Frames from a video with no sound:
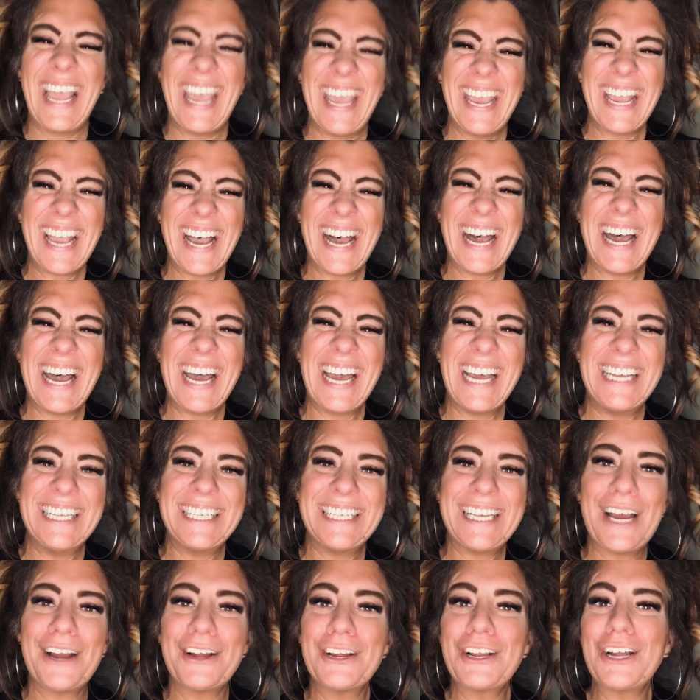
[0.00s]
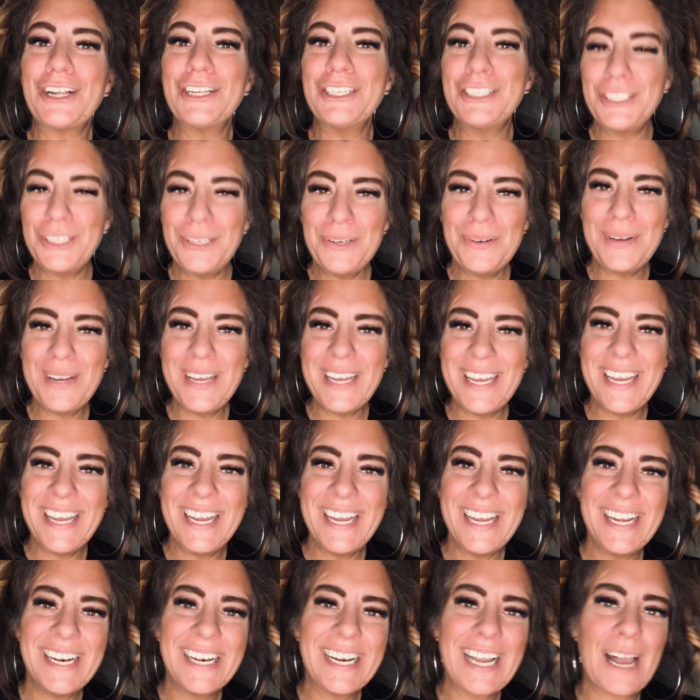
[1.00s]
Guys, how are y'all
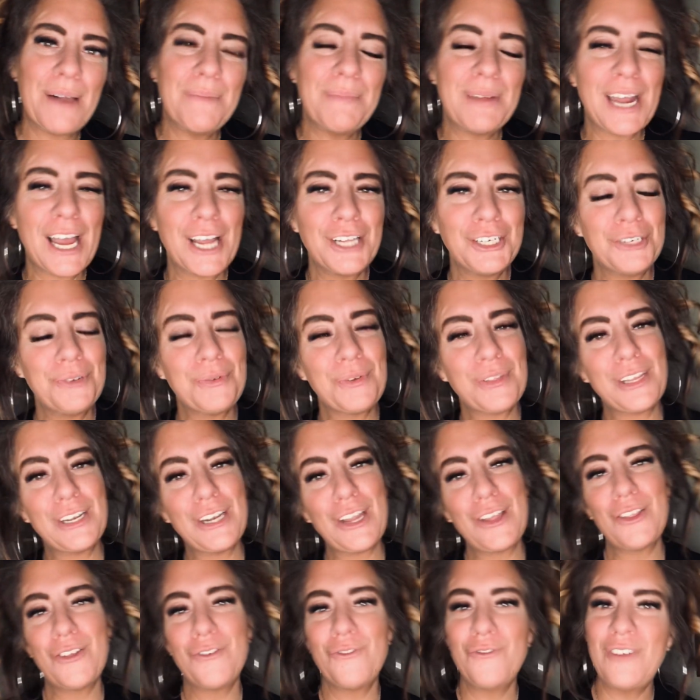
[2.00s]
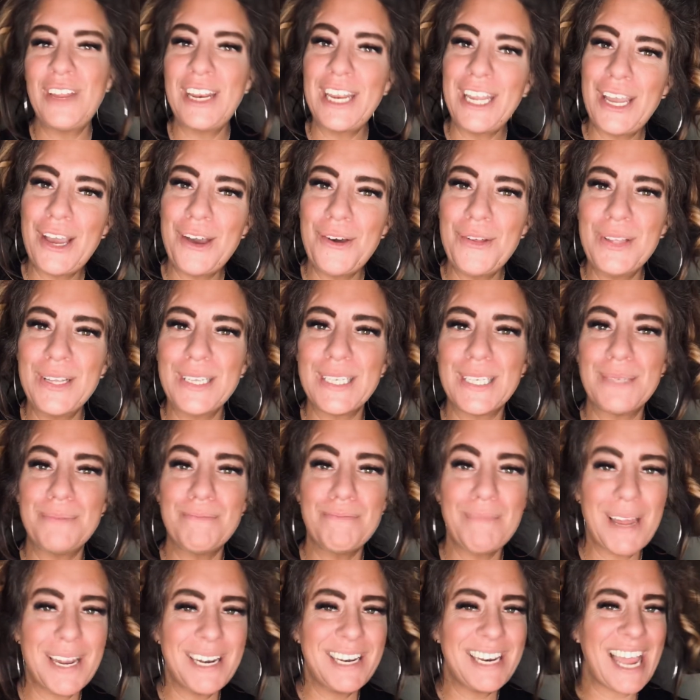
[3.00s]
doing? Coming at you with another video this
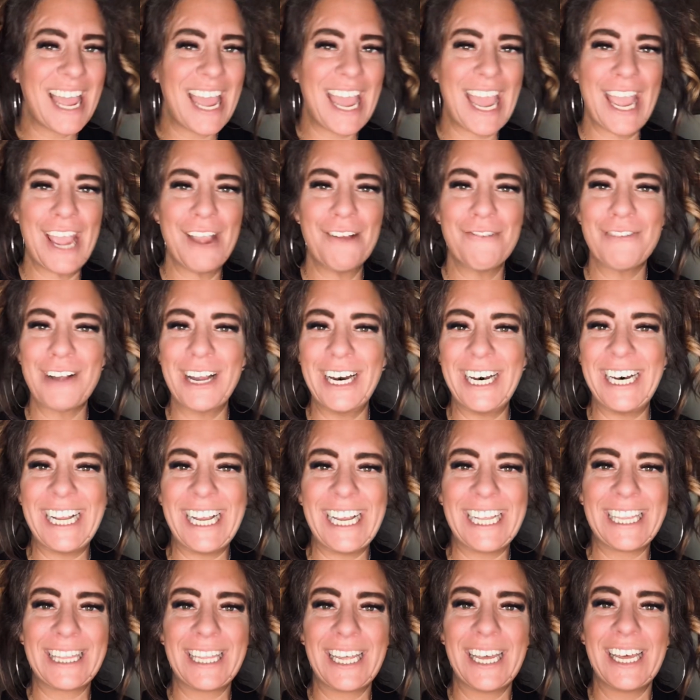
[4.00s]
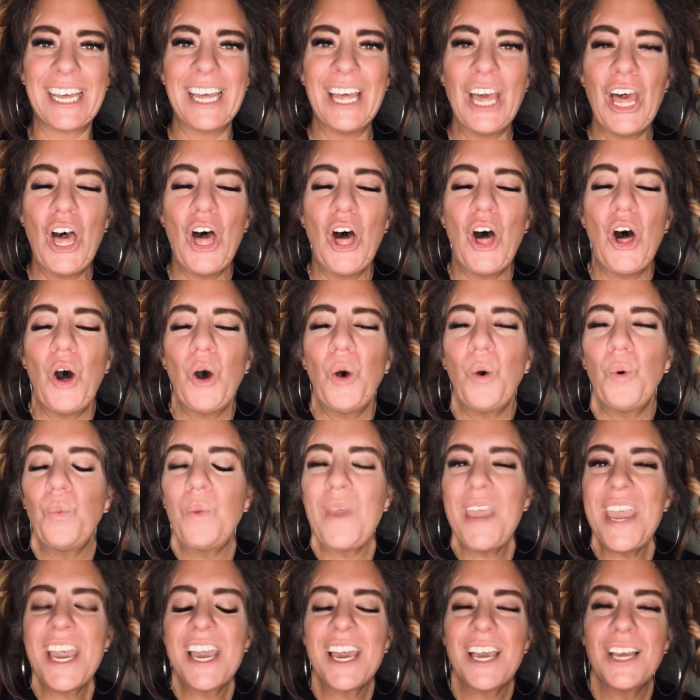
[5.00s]
Monday, ready to get the
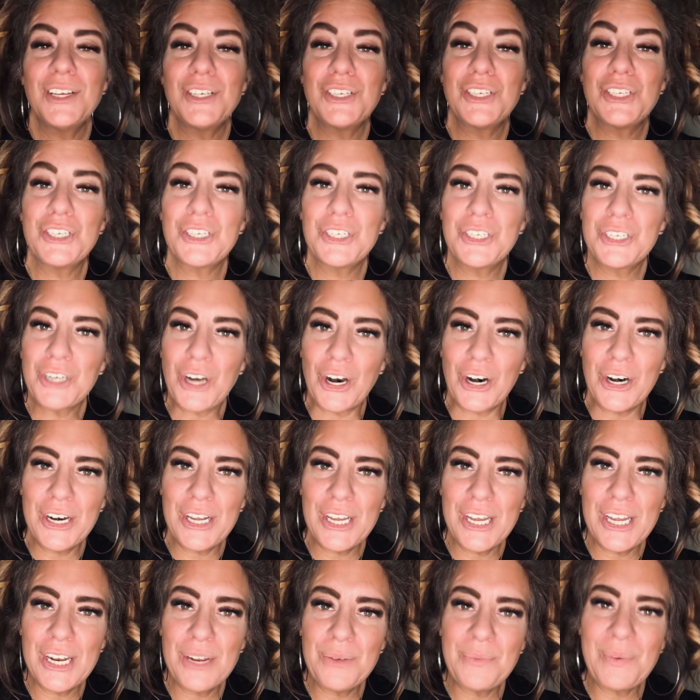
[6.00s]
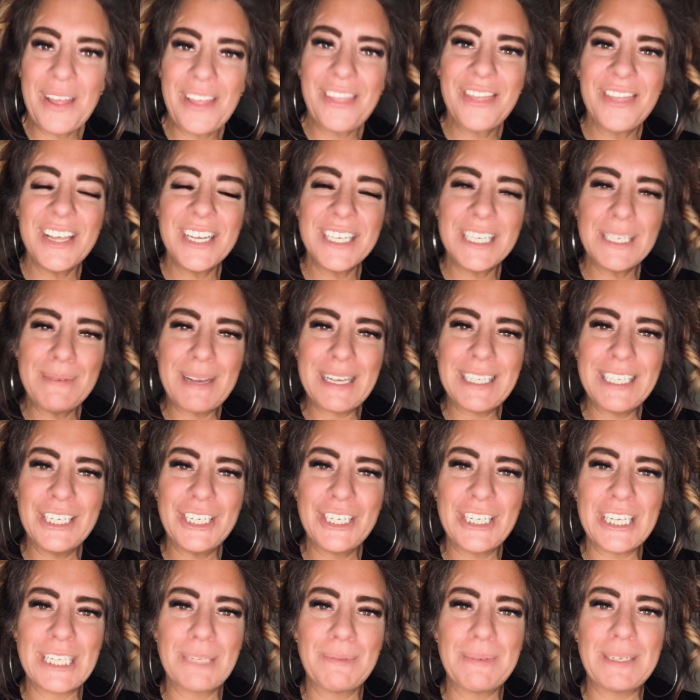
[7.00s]
week started with this message
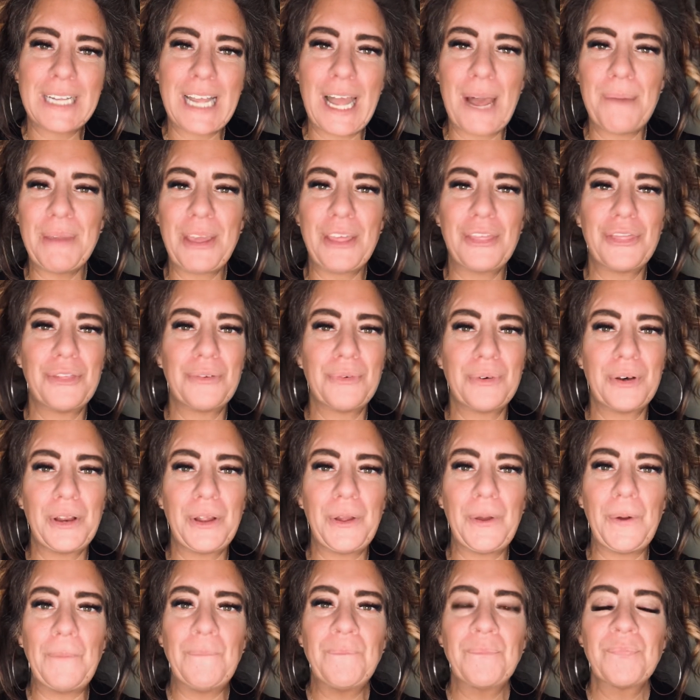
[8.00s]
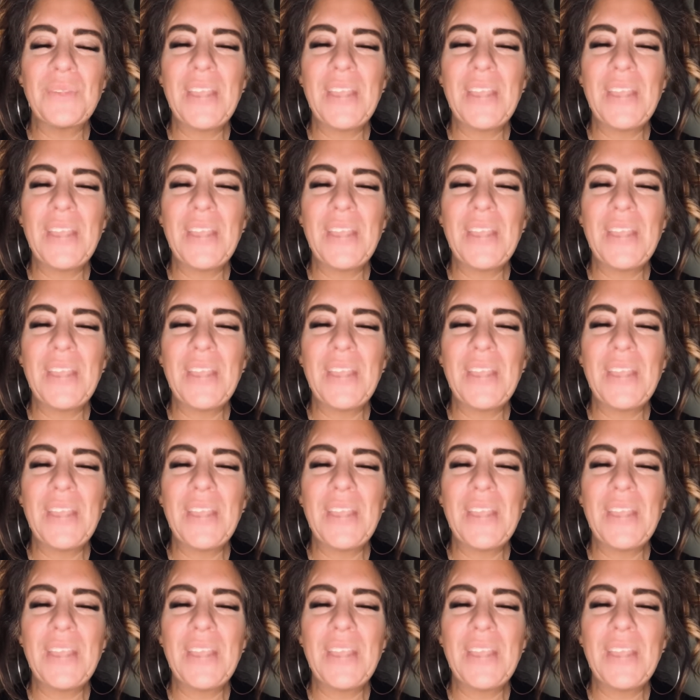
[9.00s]
that's been coming through.